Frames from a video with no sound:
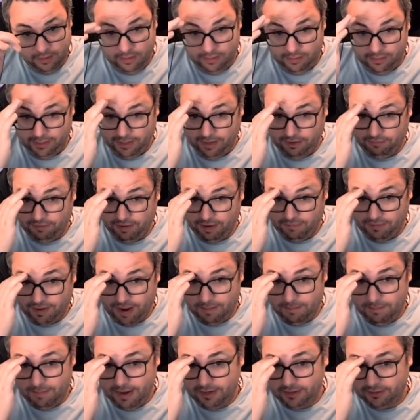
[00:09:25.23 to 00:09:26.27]
if
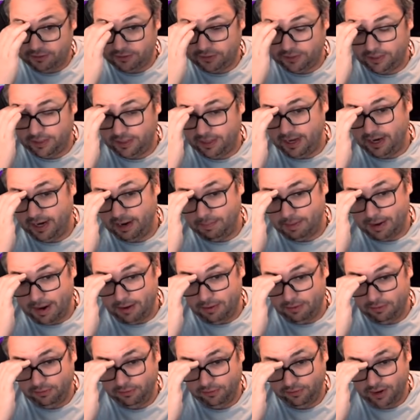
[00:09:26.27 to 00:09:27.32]
I meant to think
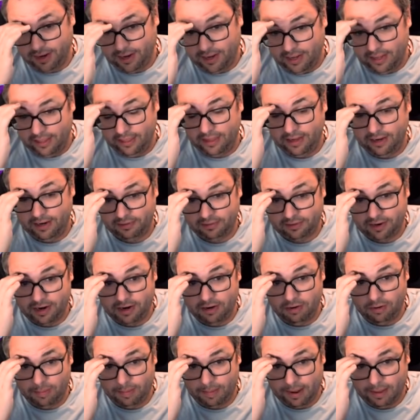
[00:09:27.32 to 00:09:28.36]
about things I
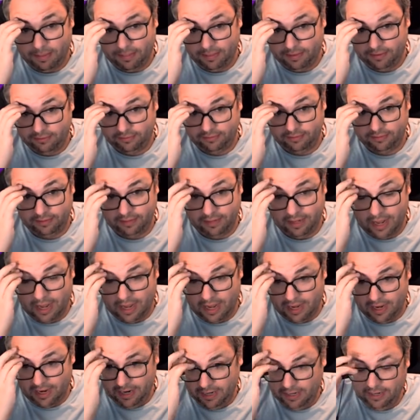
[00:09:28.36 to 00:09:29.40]
know about this
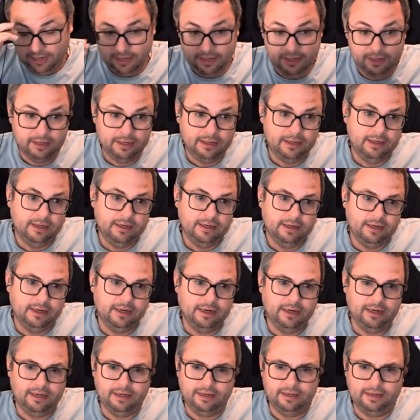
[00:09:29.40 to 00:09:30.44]
line,
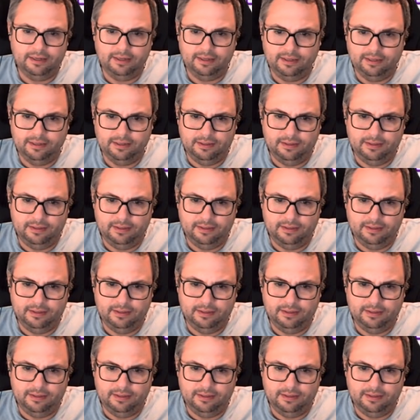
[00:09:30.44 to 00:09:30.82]
I'm